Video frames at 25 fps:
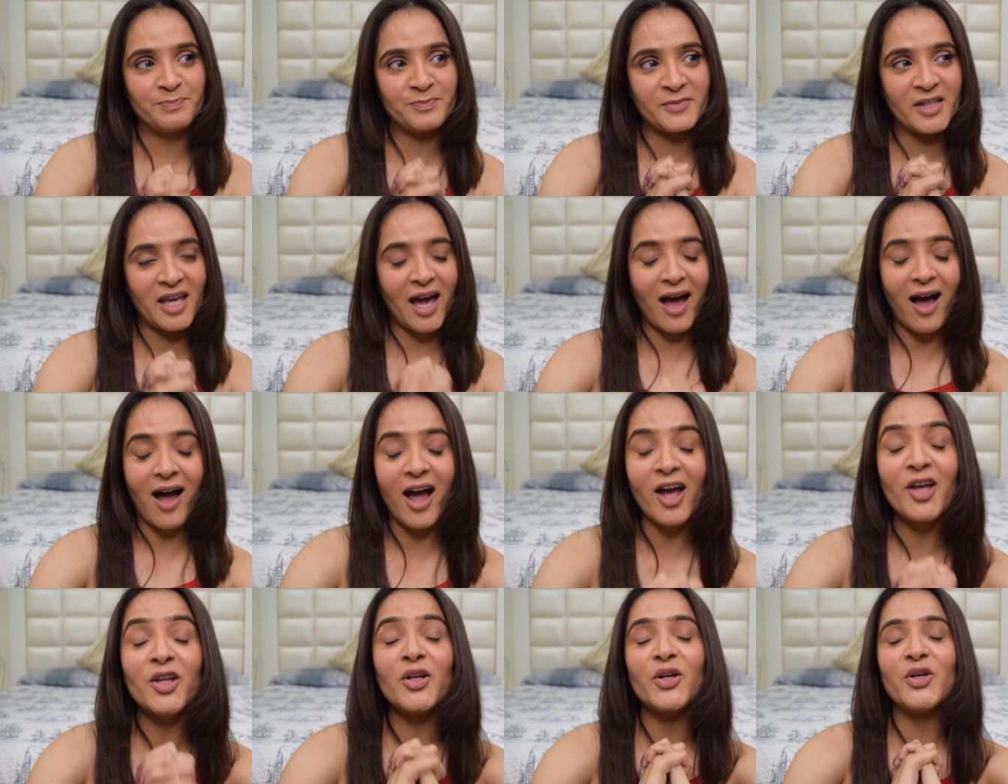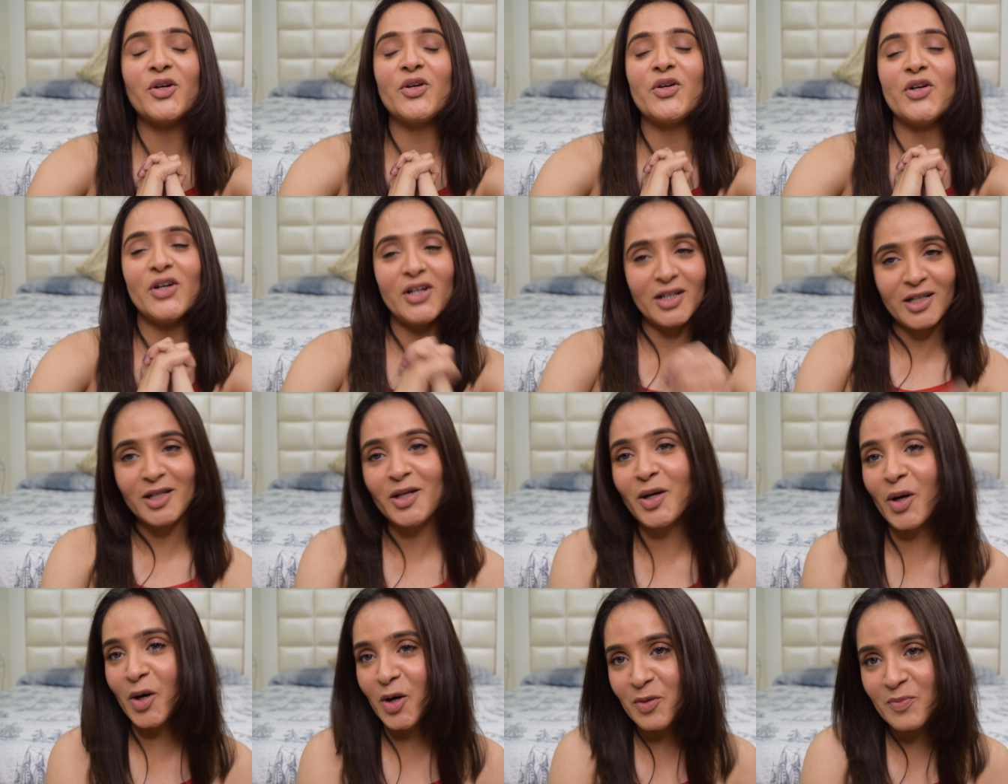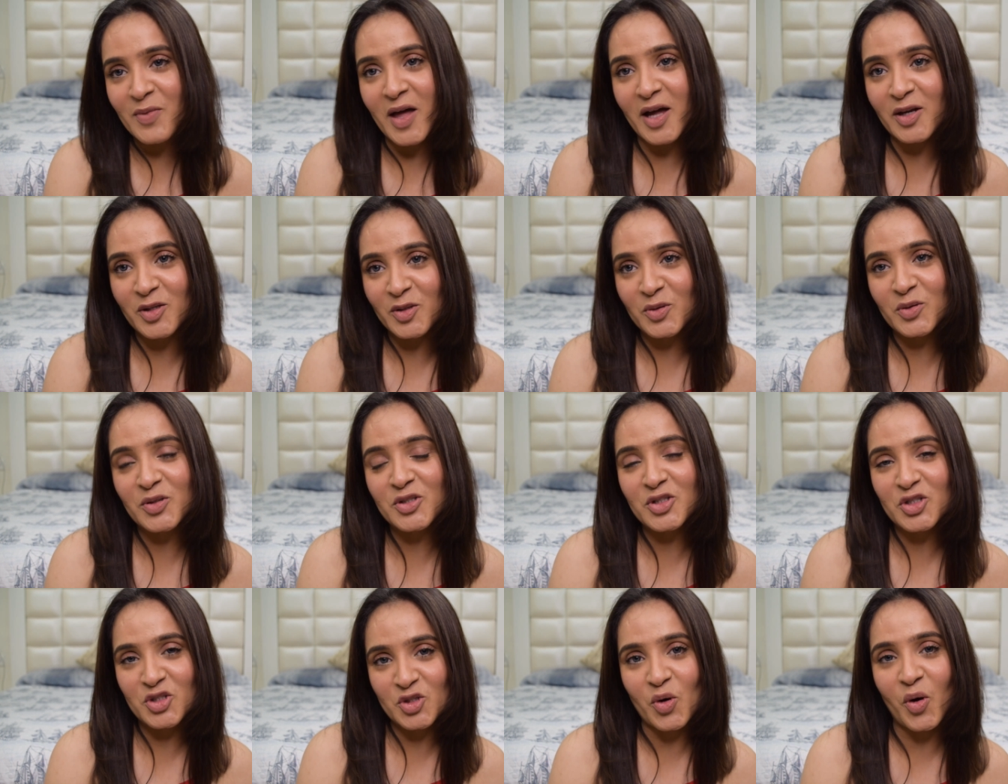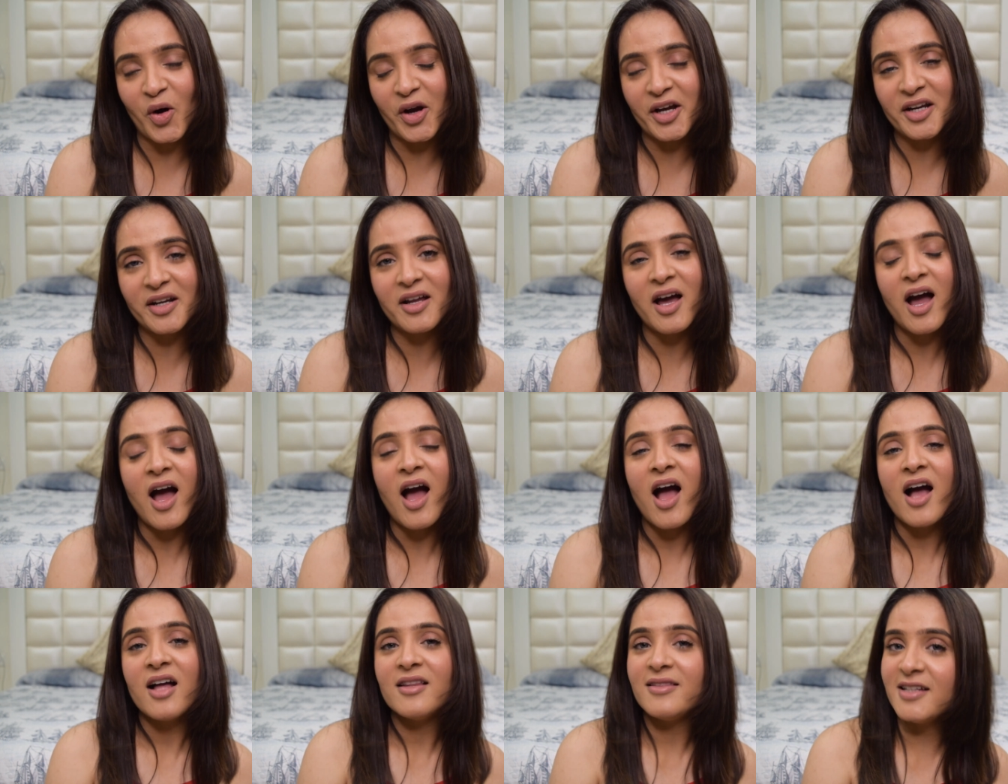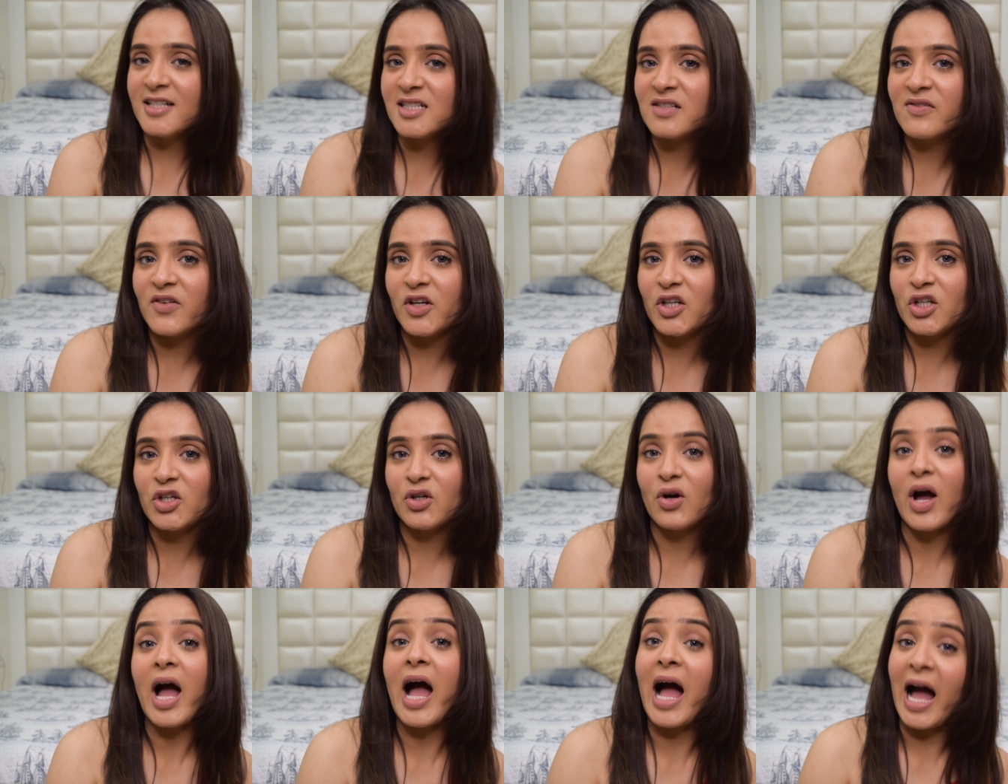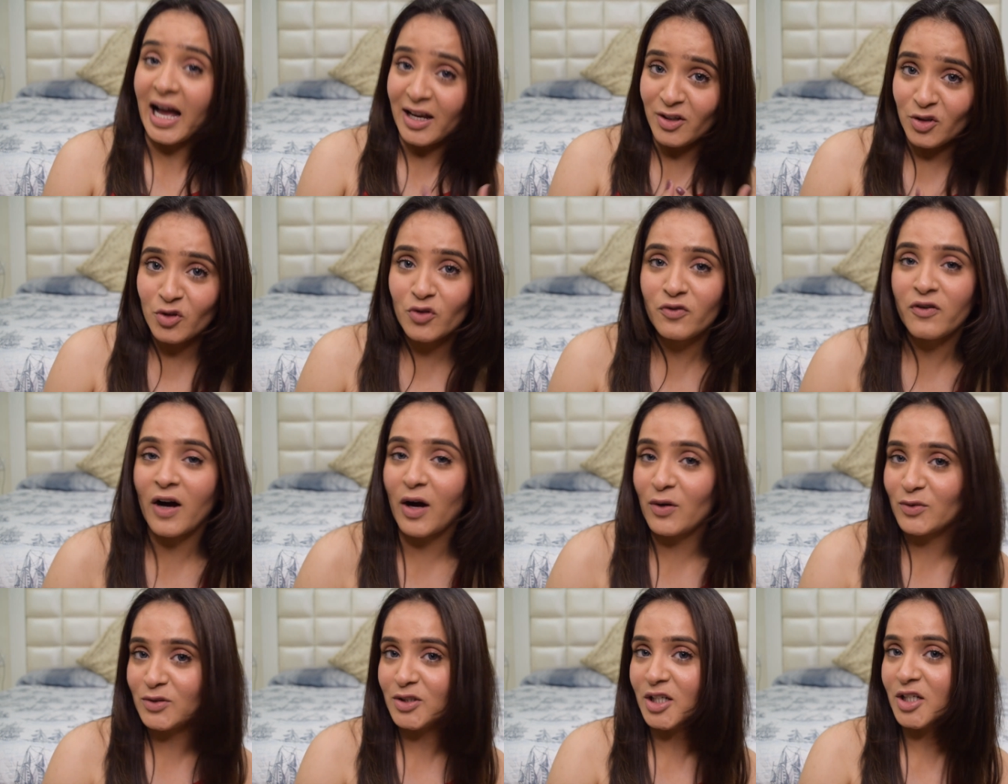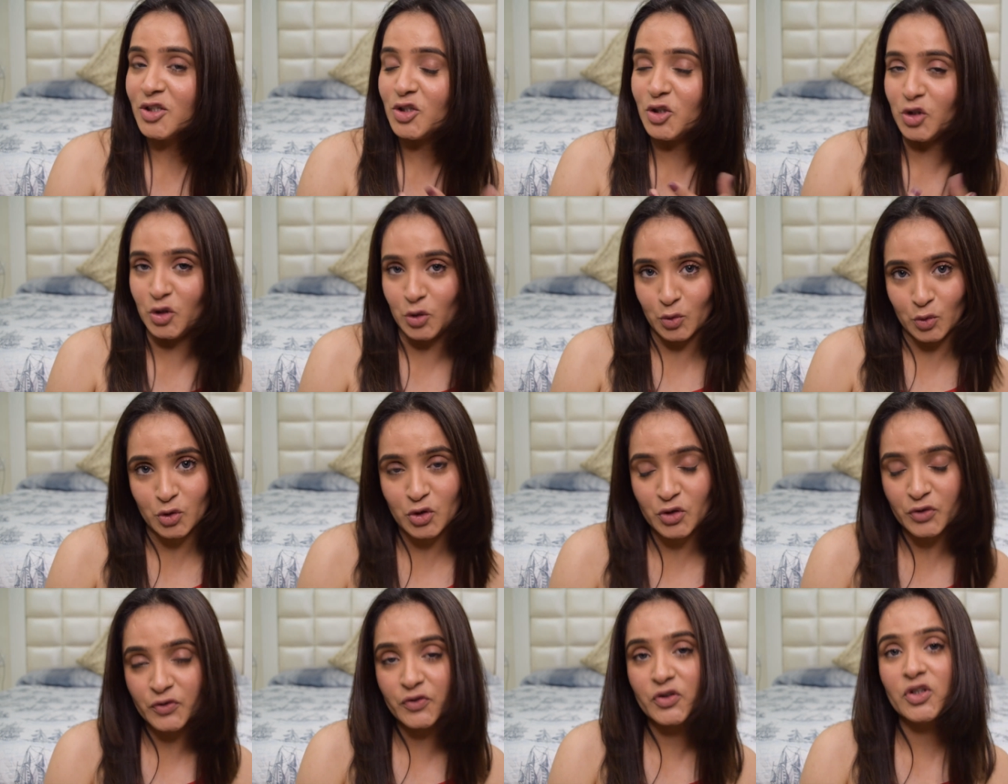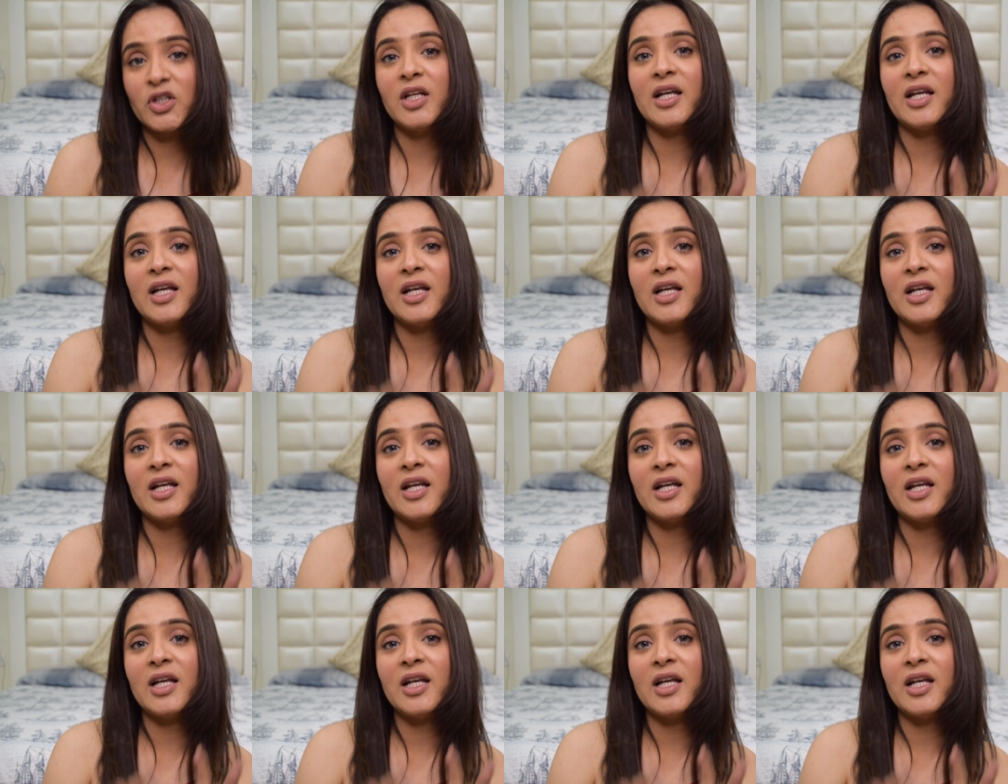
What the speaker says: yeah, I really hope that you enjoyed this video and you found it useful.